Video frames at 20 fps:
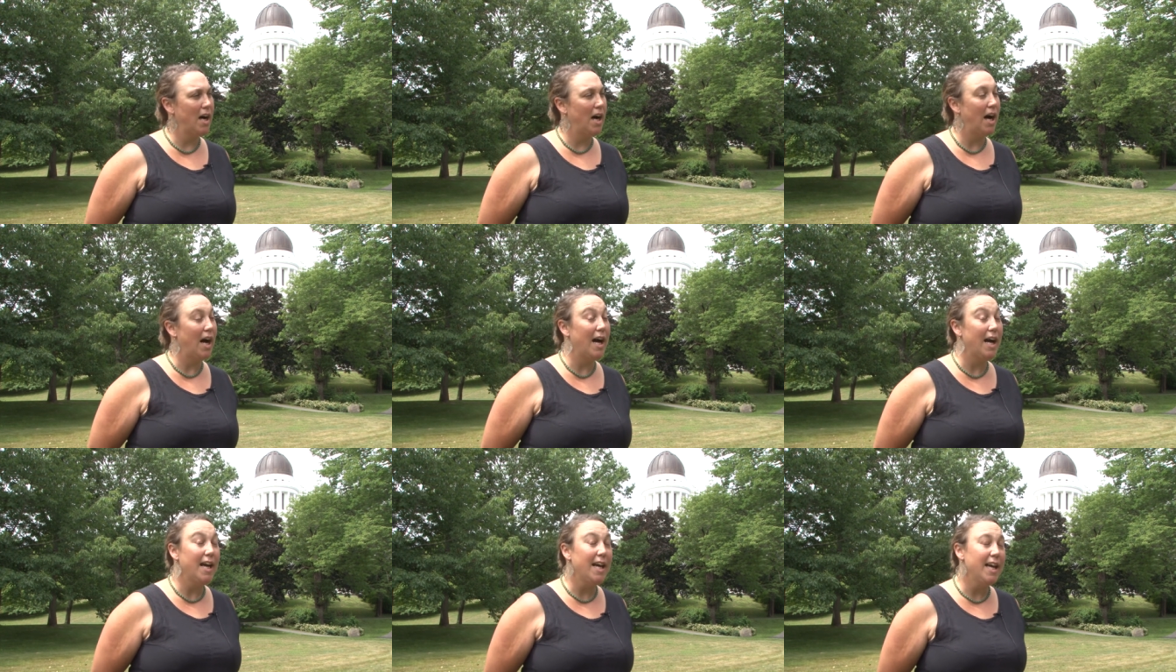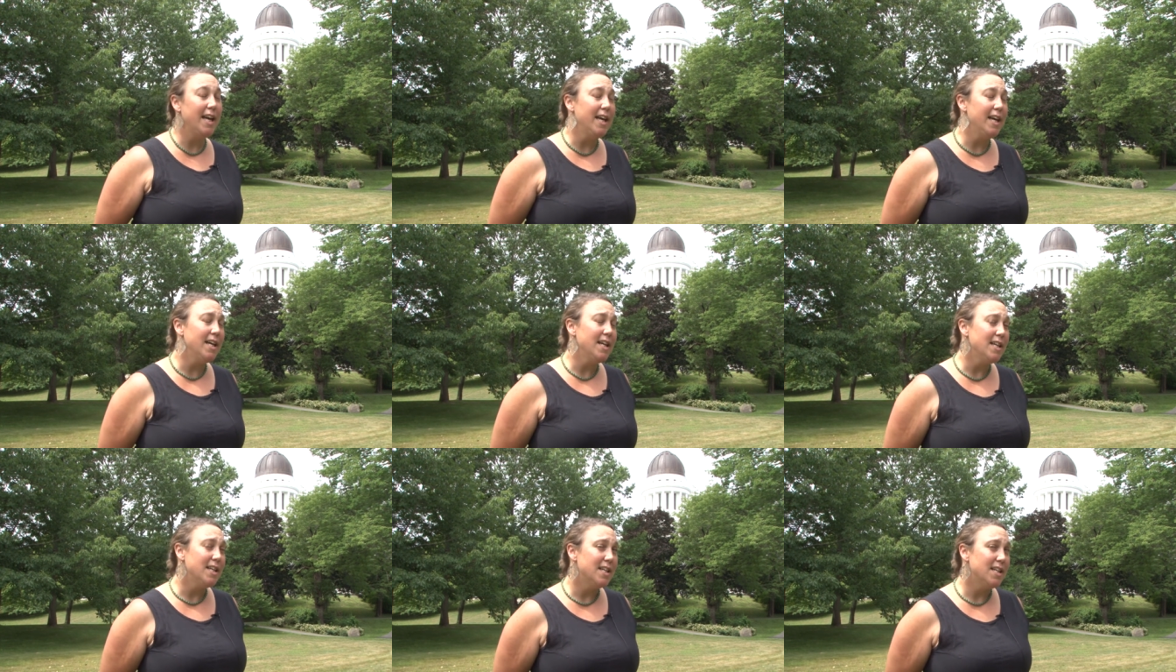
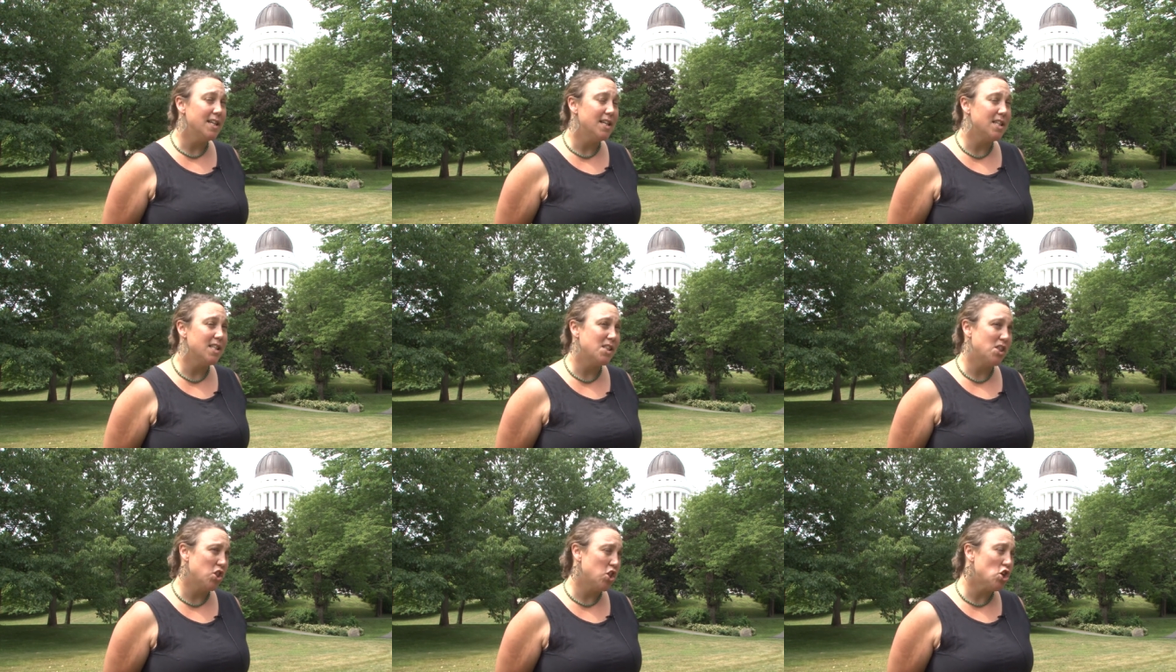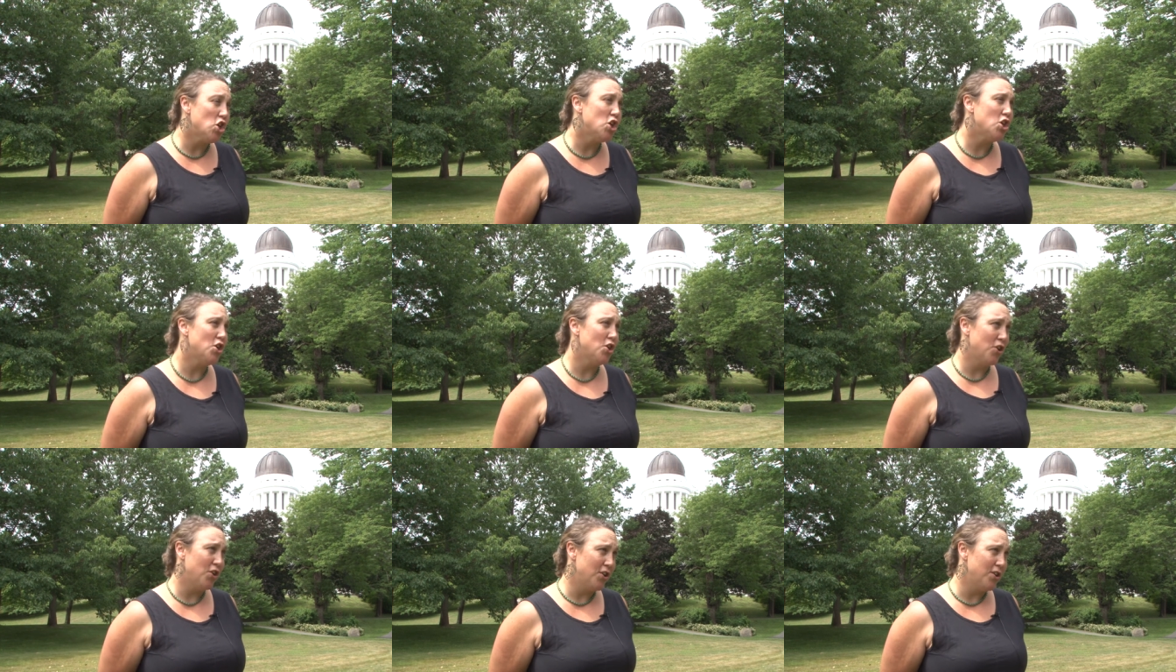I
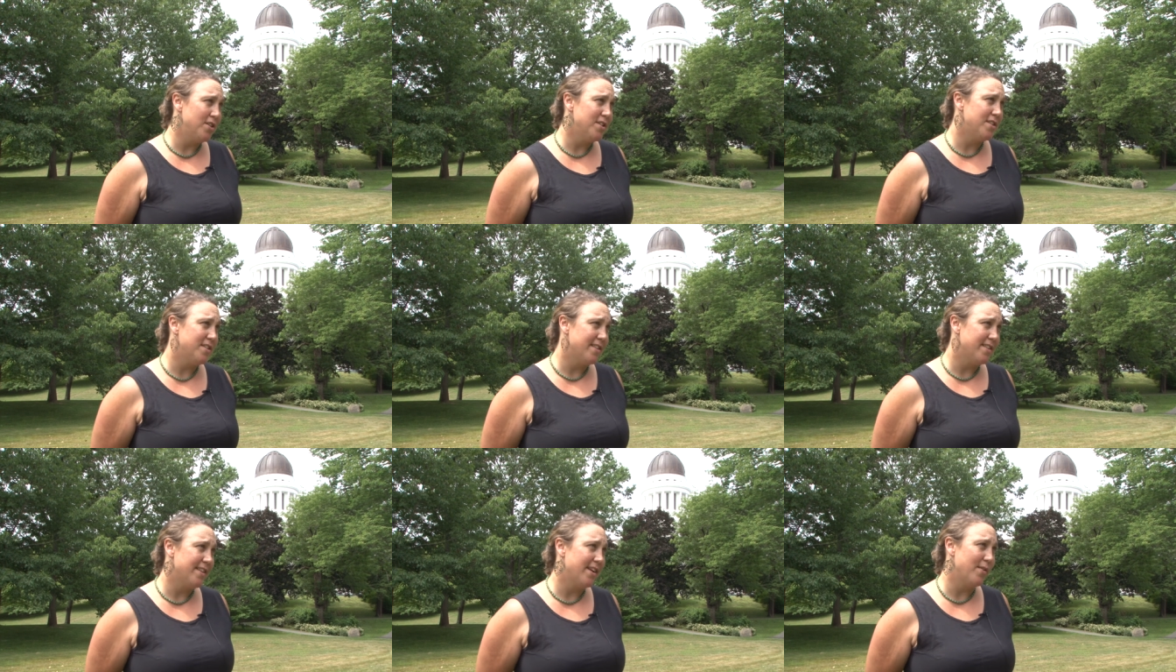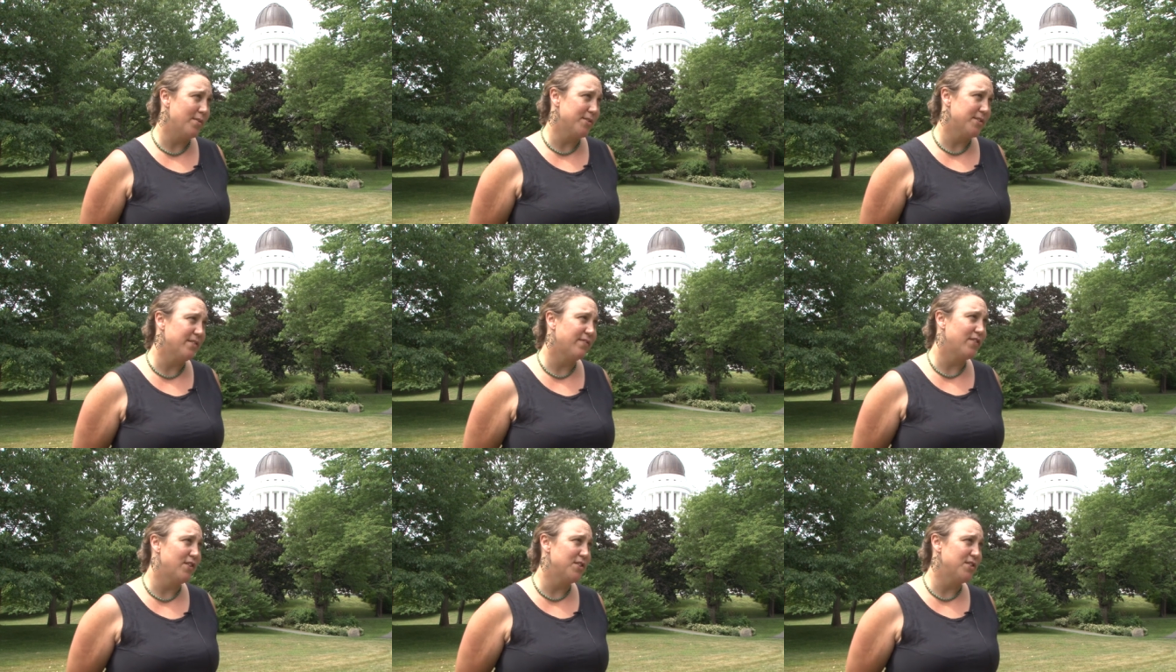learned there
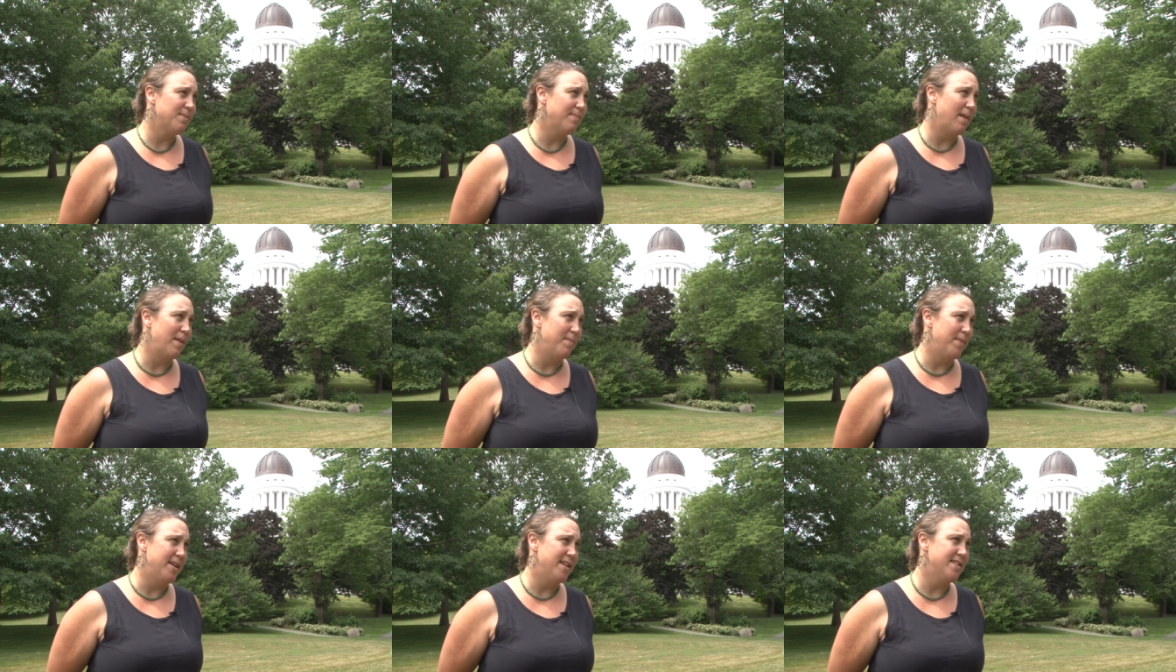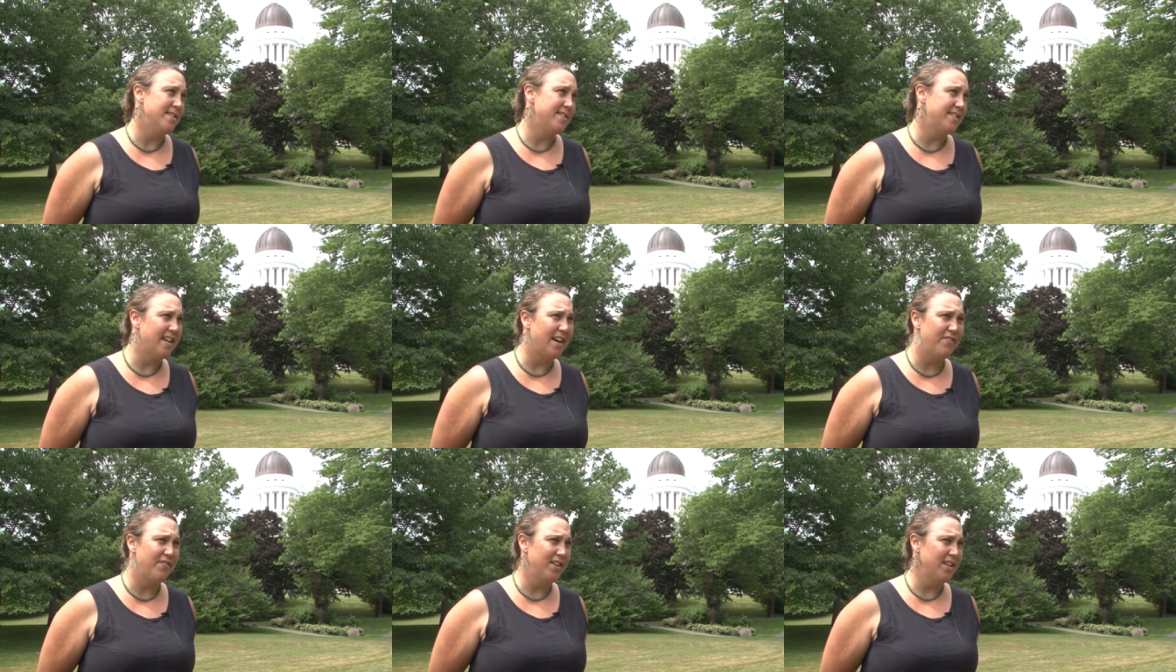was a First Amendment
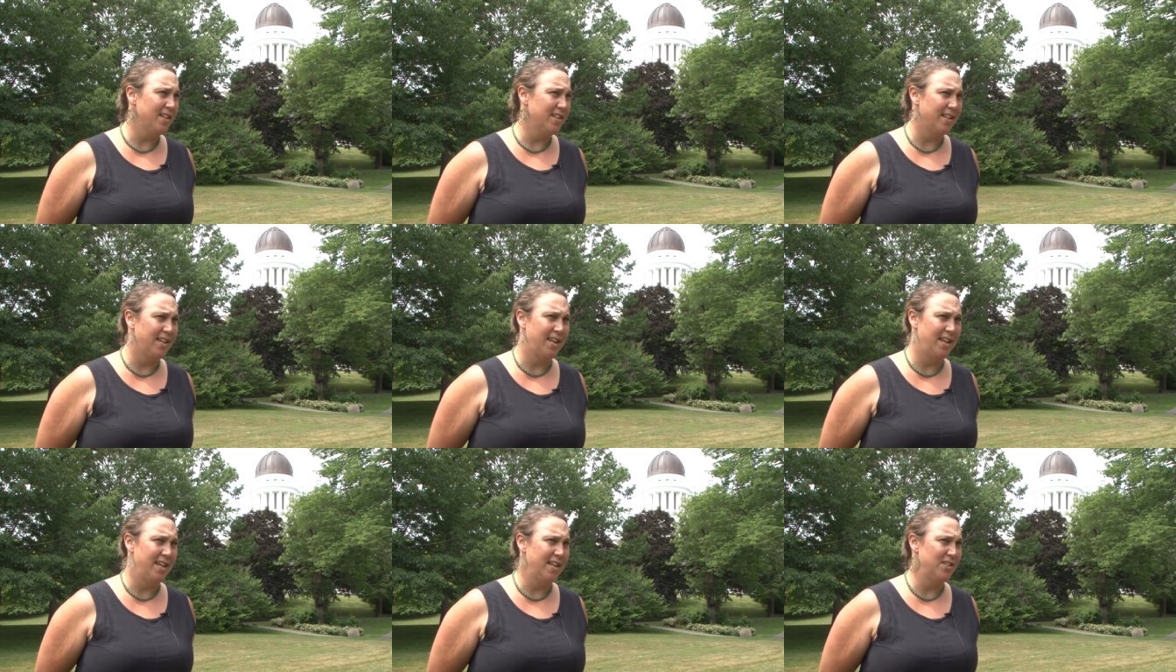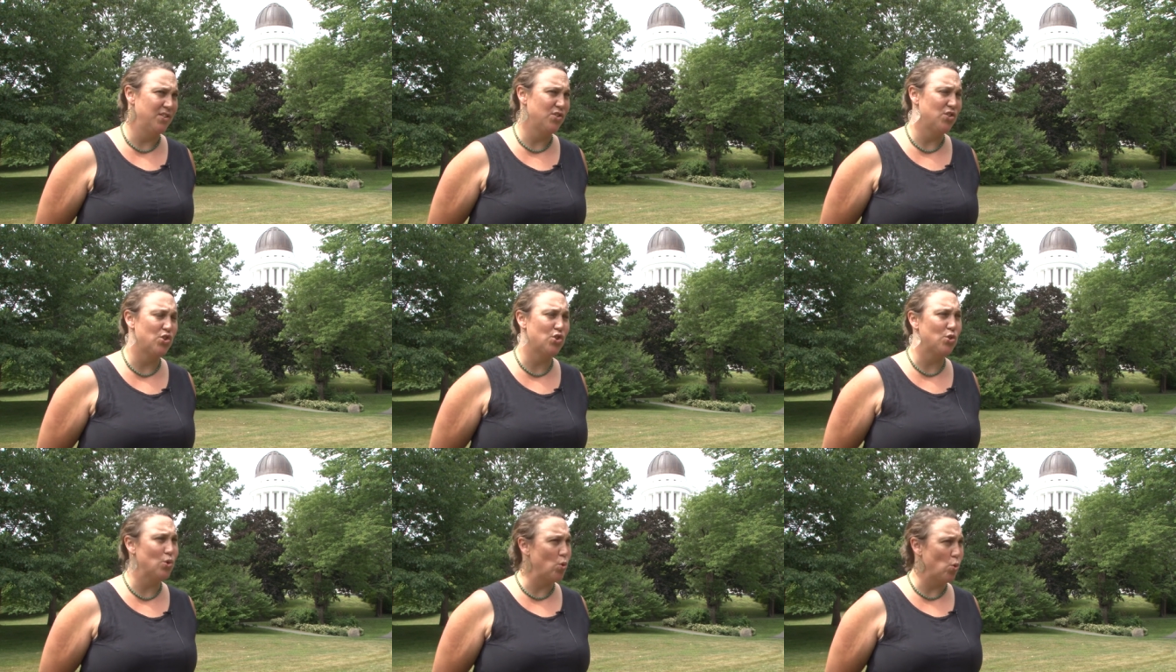definitely in
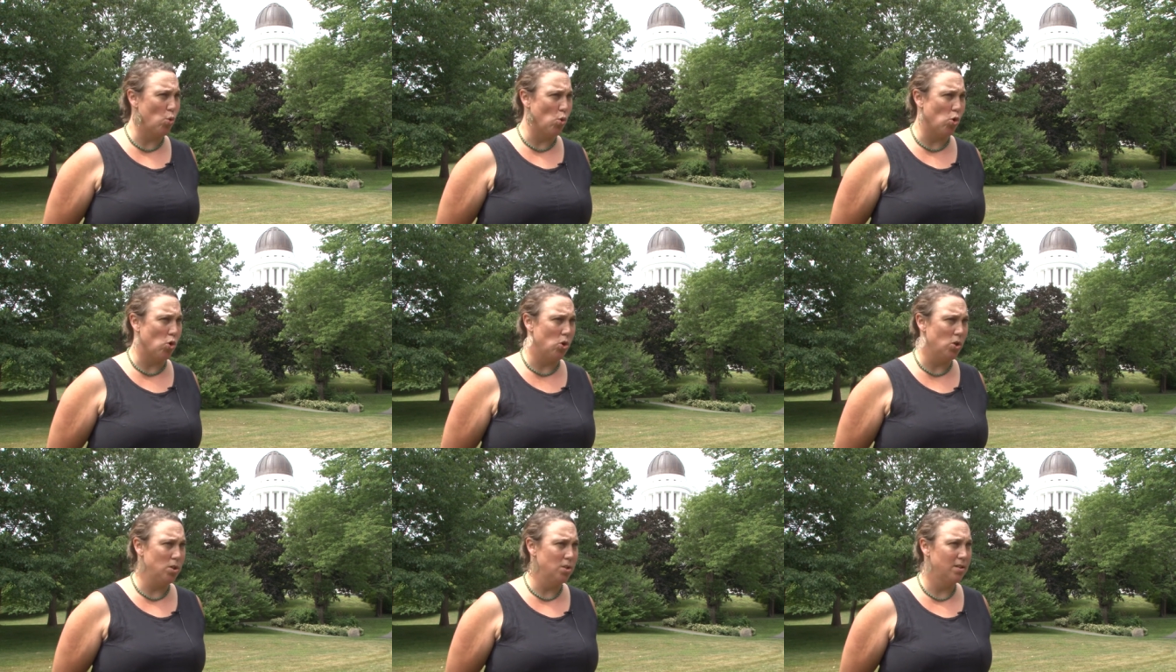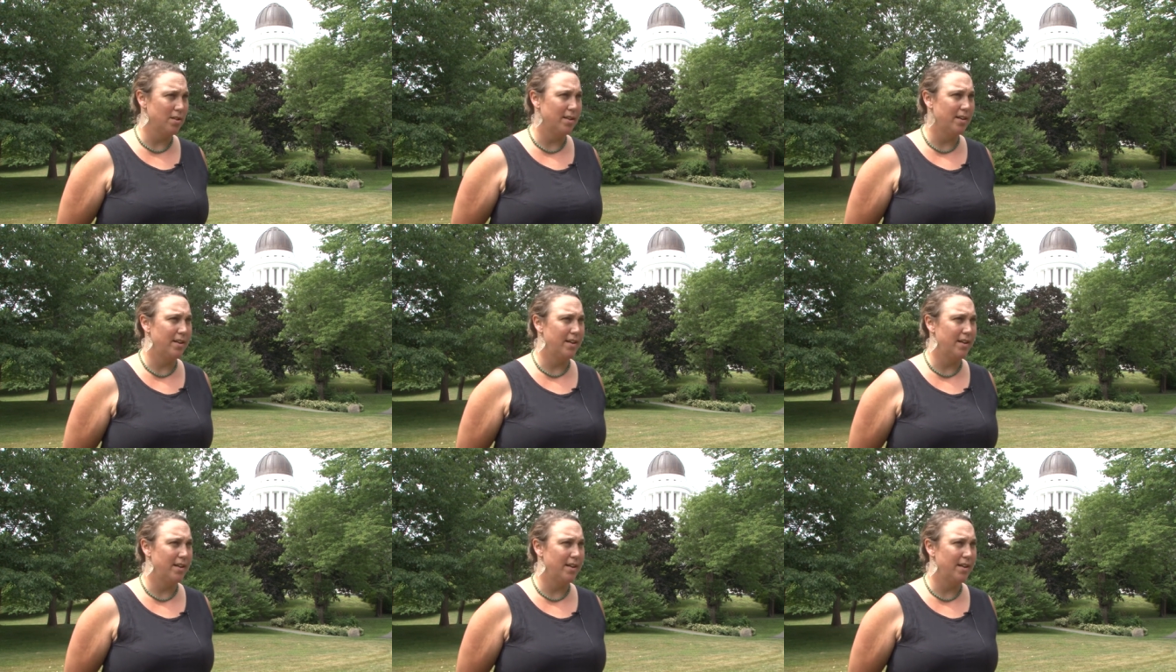school,